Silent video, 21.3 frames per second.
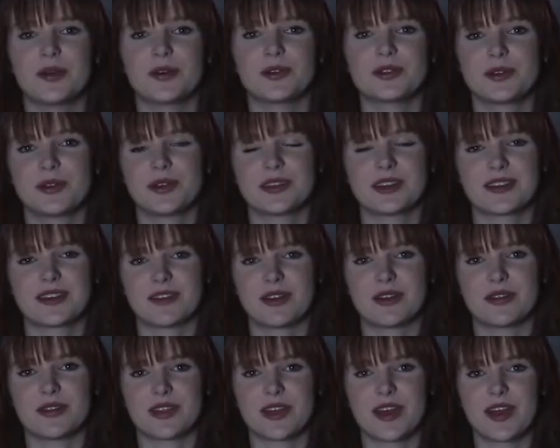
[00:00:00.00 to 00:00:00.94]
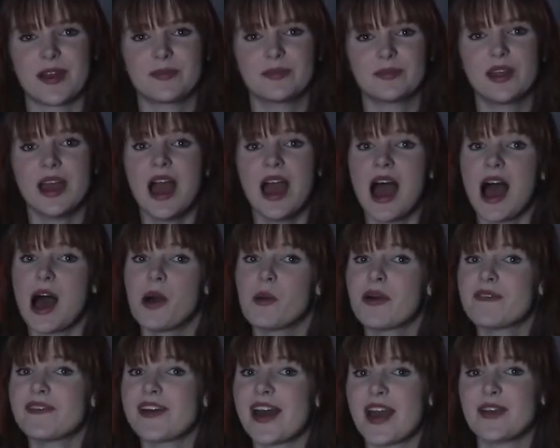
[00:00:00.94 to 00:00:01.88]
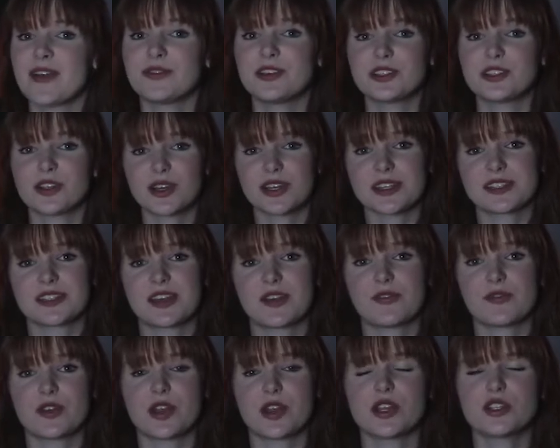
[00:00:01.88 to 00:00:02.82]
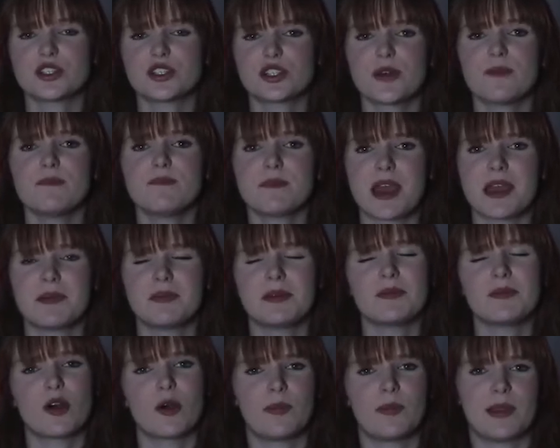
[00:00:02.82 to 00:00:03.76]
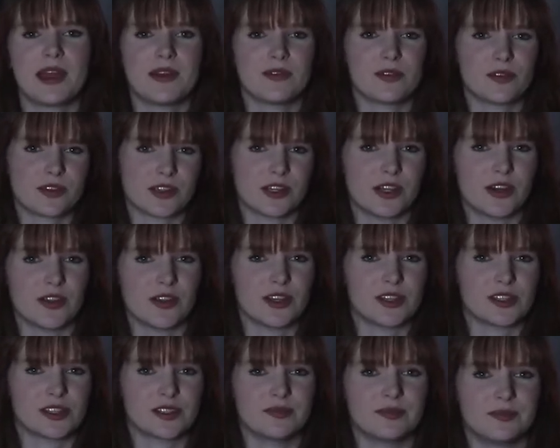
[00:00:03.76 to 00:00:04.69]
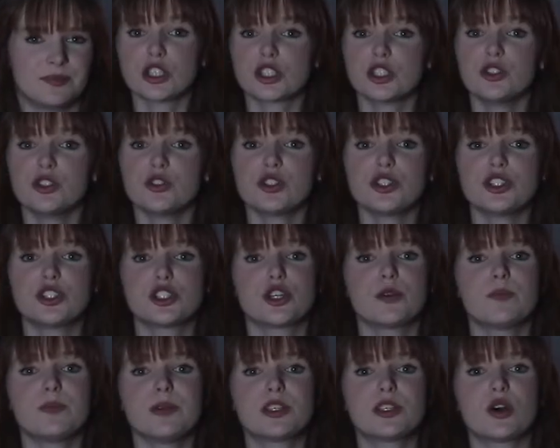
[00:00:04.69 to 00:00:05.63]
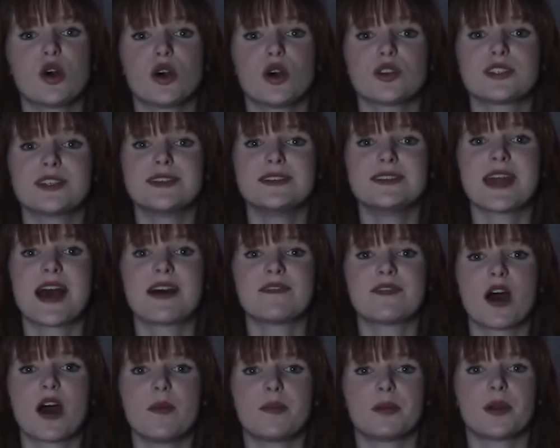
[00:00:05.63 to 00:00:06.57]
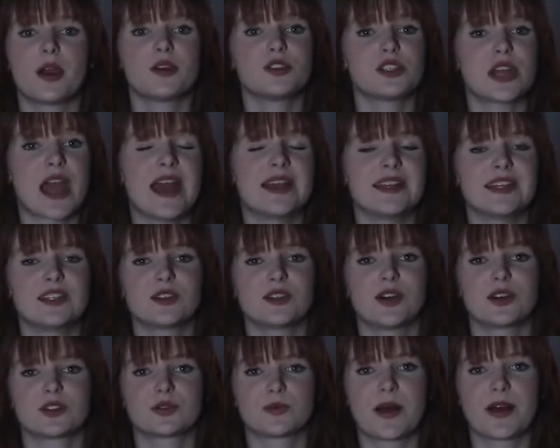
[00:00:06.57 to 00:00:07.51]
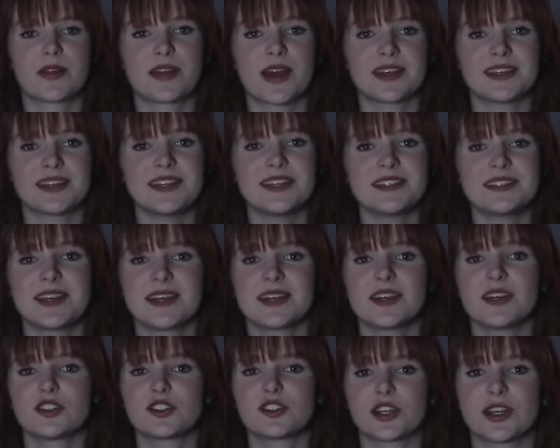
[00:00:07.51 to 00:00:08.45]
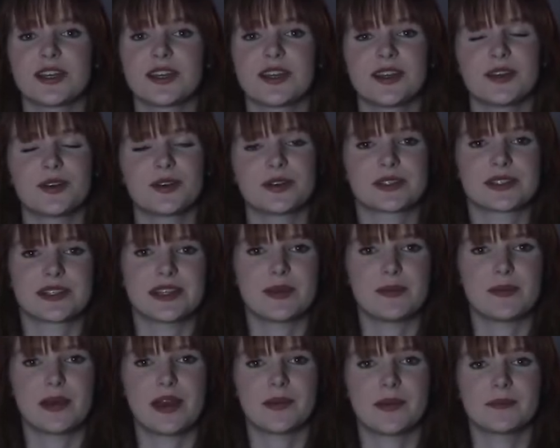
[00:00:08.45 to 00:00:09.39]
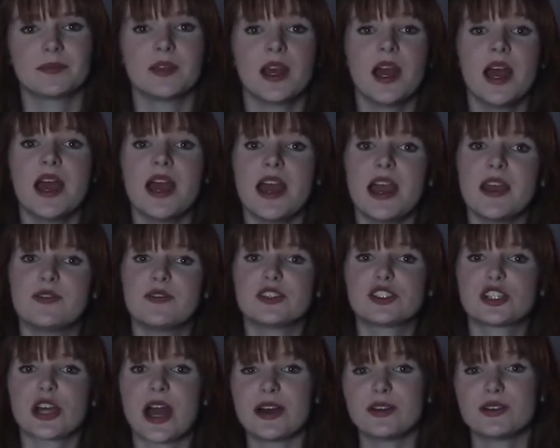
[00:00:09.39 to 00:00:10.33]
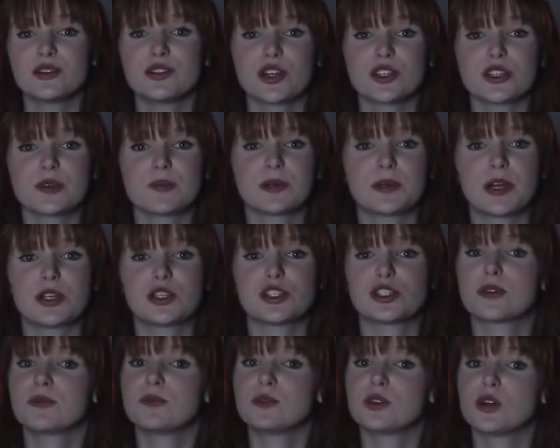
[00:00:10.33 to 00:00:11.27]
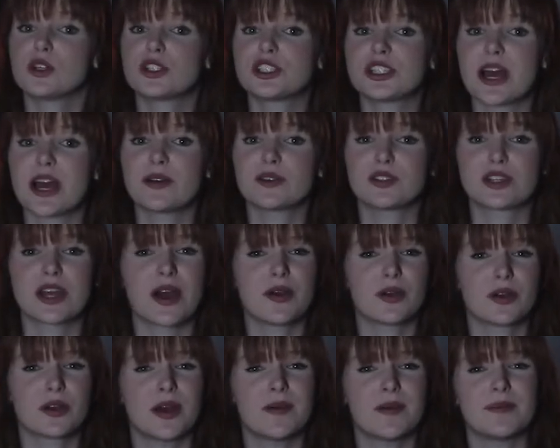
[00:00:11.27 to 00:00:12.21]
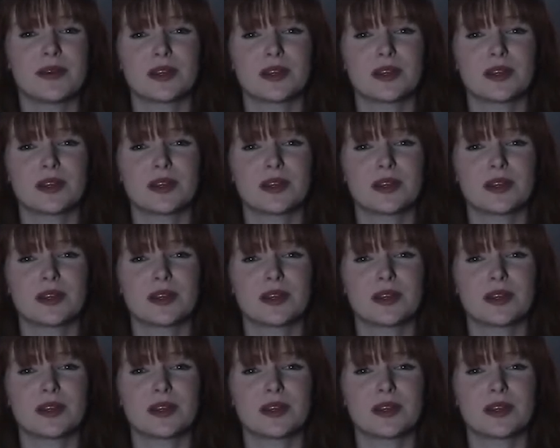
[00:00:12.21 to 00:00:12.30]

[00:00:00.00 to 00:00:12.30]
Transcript: or doing their own thing. However, every dog is different and some may be more playful than others. Children should be taught to never approach any dogs while they're eating, drinking or sleeping. If a child does approach them, your Chow Chow can